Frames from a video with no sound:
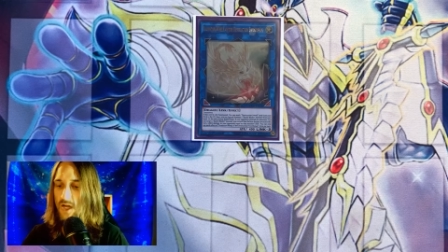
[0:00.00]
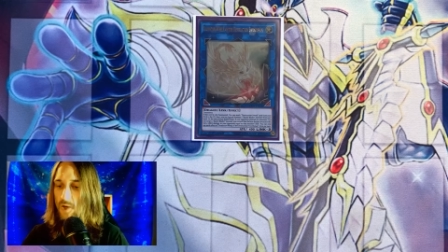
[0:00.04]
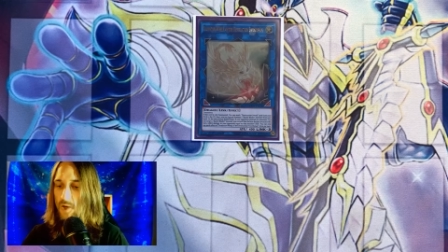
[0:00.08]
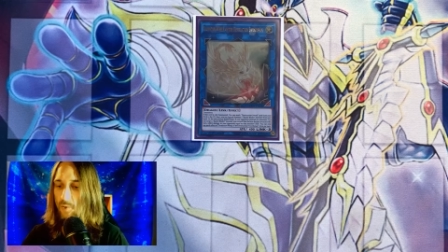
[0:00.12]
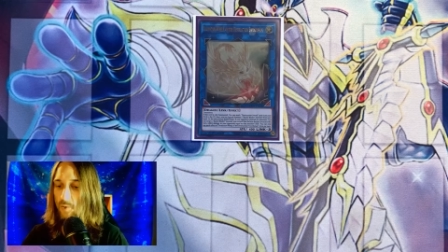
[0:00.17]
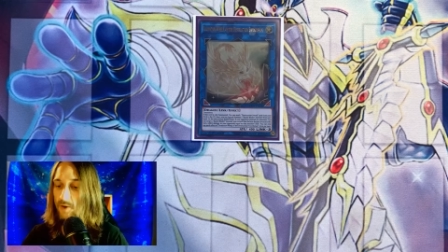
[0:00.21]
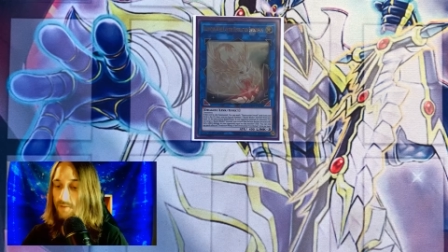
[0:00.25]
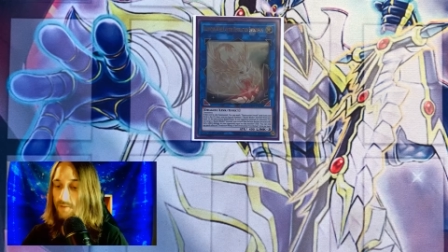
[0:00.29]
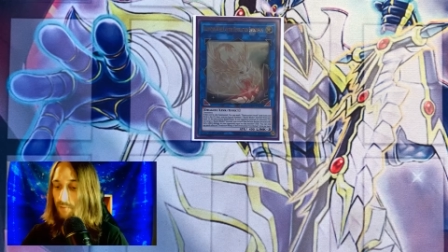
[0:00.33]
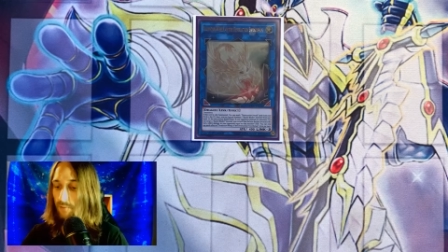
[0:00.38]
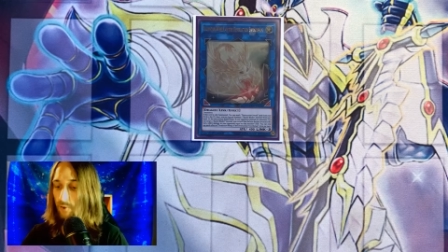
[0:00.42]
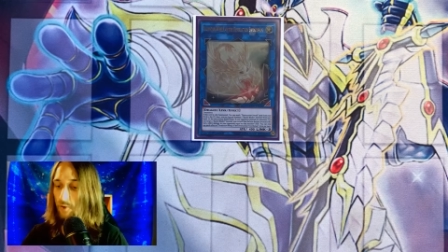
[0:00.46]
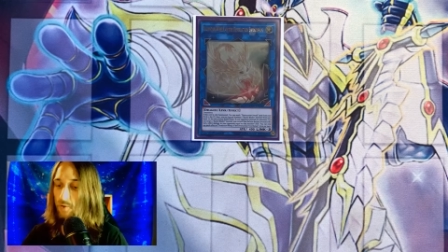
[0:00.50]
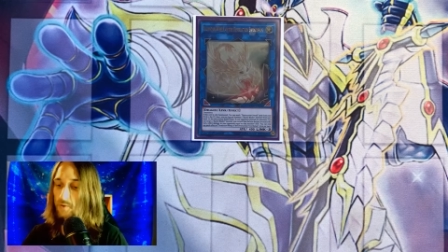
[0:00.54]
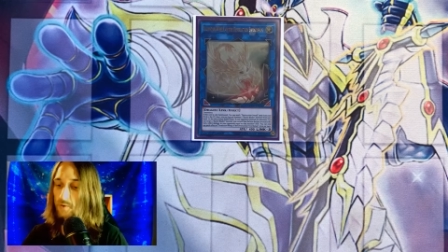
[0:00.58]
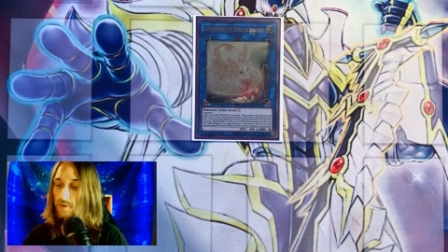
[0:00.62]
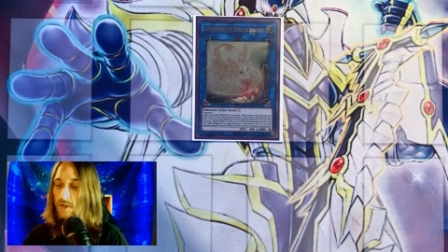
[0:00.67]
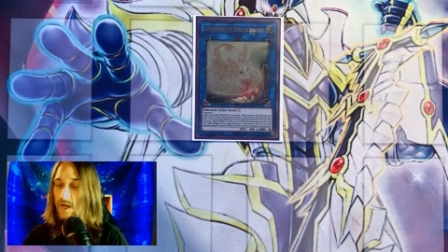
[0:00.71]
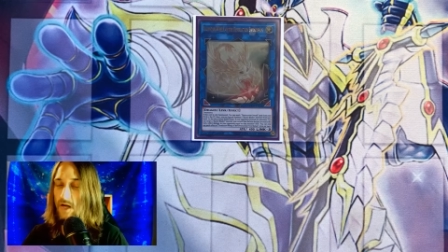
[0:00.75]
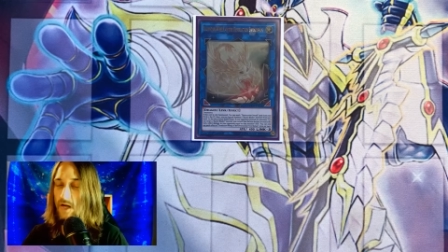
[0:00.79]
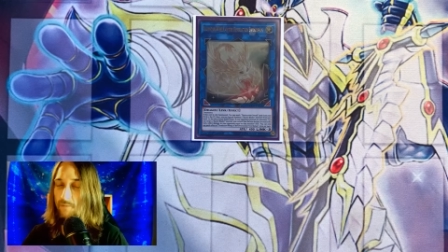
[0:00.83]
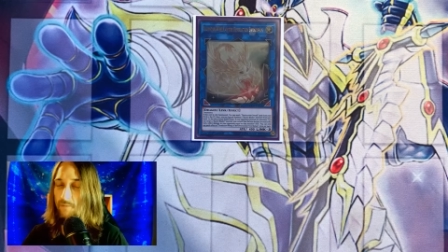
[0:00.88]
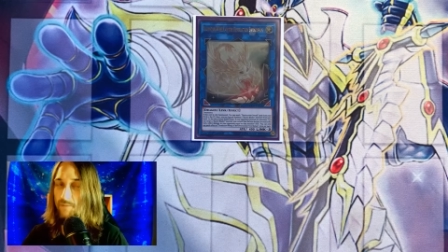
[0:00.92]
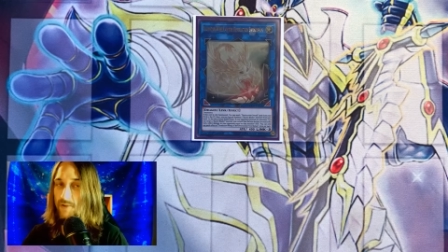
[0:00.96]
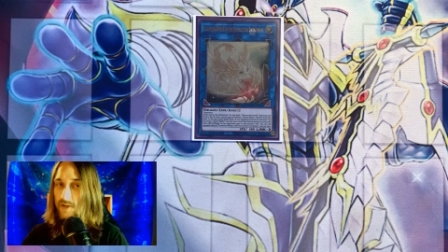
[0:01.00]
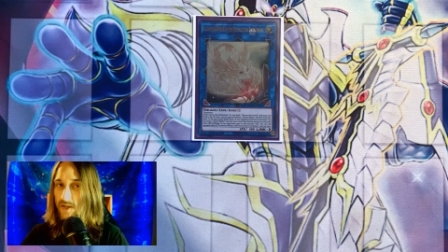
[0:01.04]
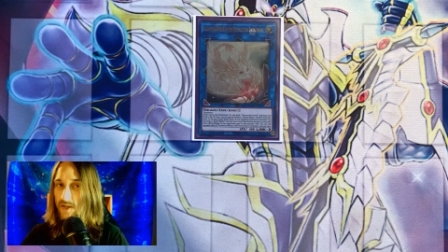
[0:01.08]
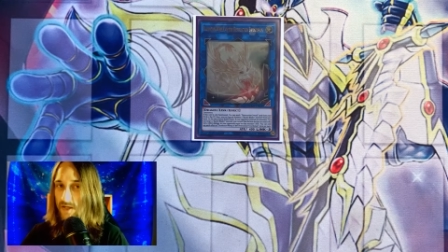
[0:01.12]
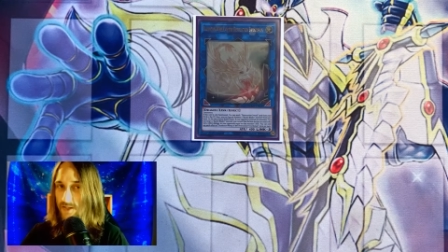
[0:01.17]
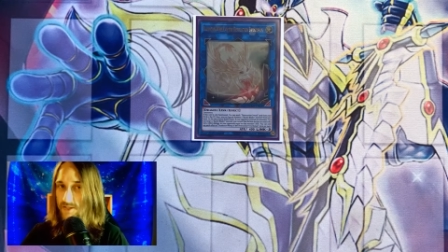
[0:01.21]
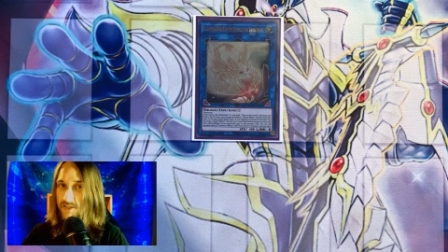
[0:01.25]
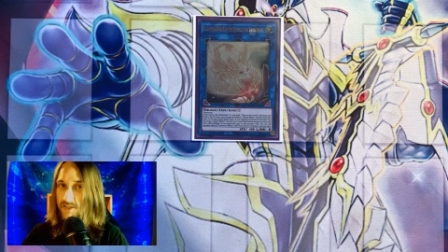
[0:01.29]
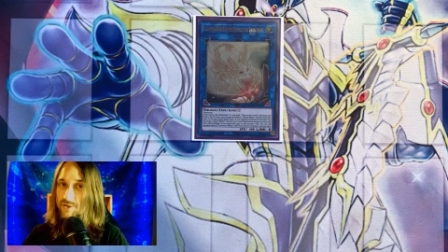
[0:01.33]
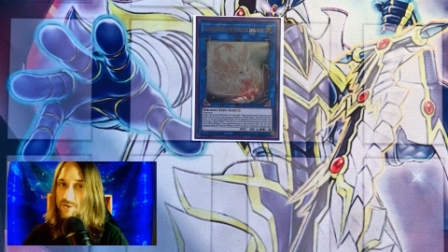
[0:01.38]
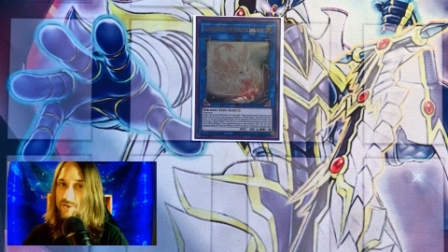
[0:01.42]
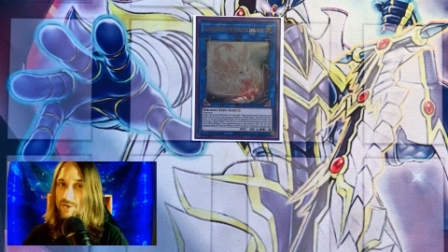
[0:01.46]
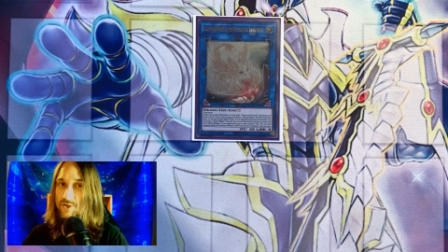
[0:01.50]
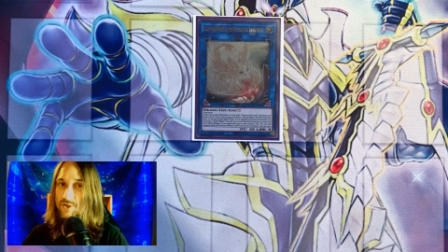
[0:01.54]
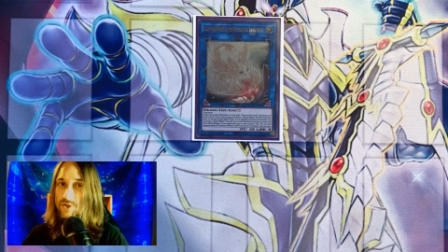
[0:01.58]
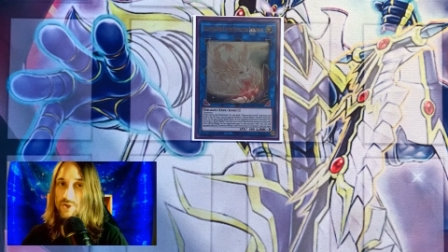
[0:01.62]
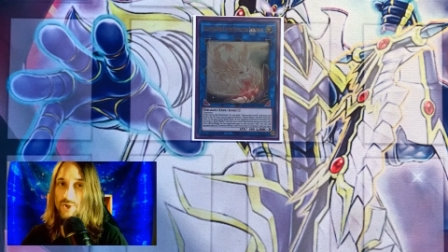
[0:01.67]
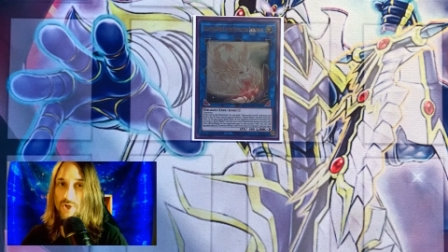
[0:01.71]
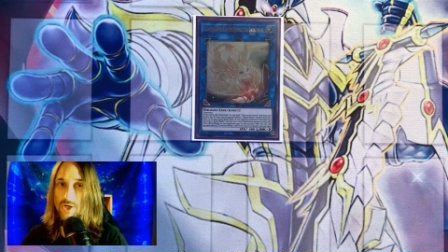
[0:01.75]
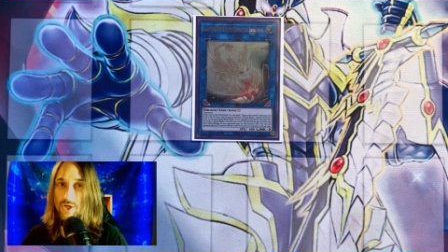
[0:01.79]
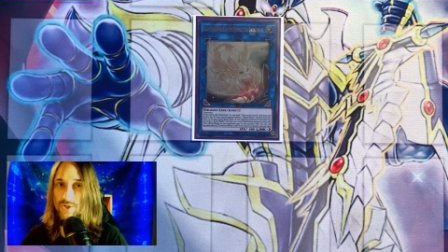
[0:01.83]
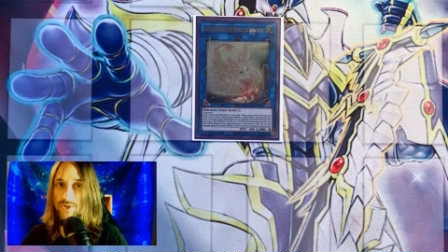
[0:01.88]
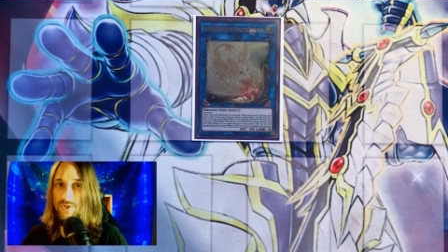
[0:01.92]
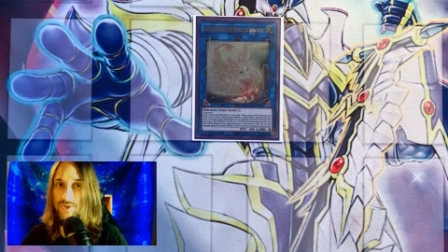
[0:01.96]
with Prologue because he's a
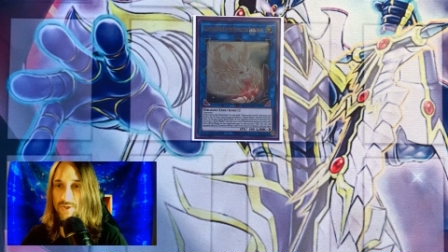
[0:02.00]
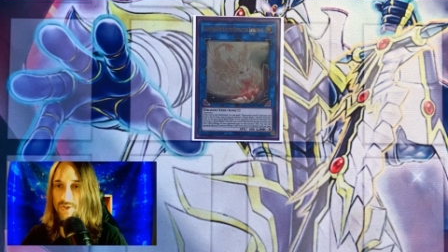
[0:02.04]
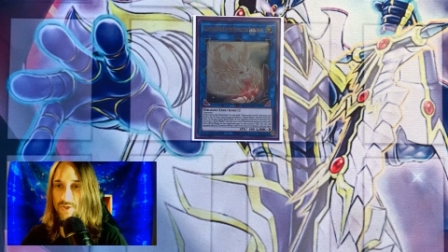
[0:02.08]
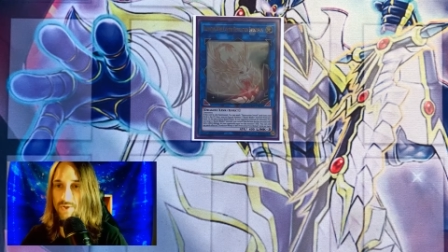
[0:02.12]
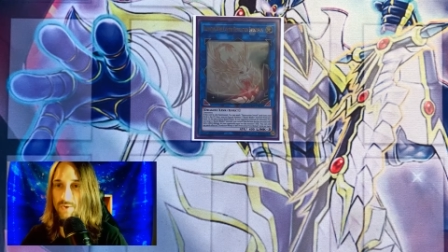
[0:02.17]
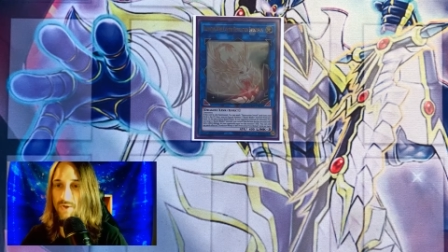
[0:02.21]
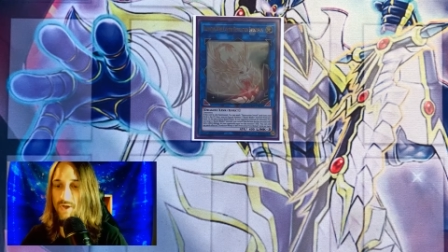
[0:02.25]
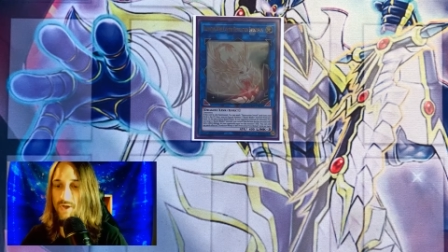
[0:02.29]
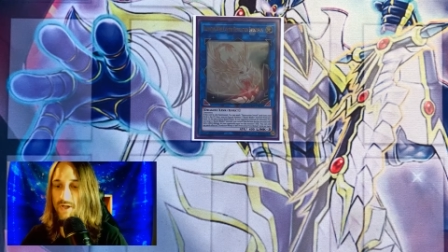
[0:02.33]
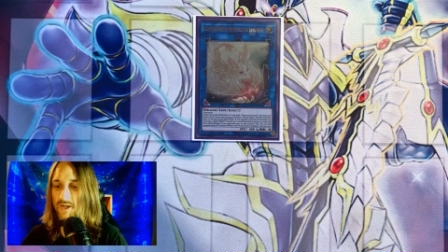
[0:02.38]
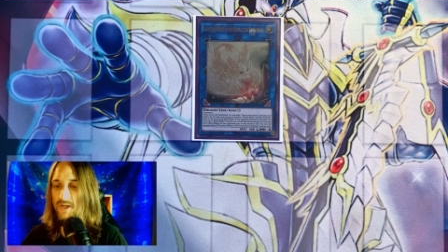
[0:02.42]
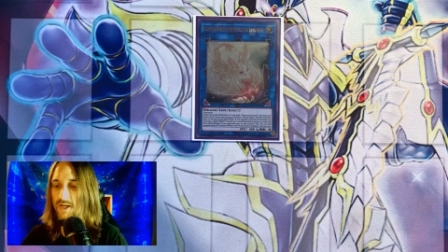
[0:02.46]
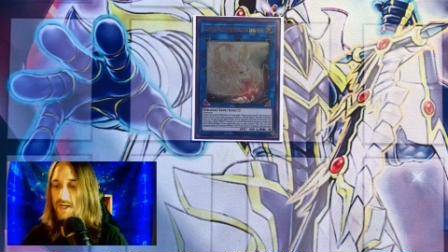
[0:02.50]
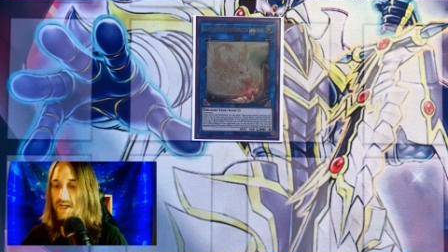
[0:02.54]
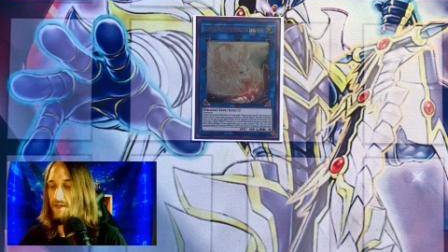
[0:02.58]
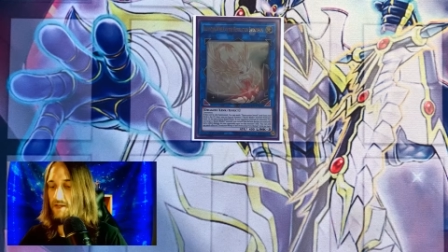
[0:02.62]
Destruction Sword.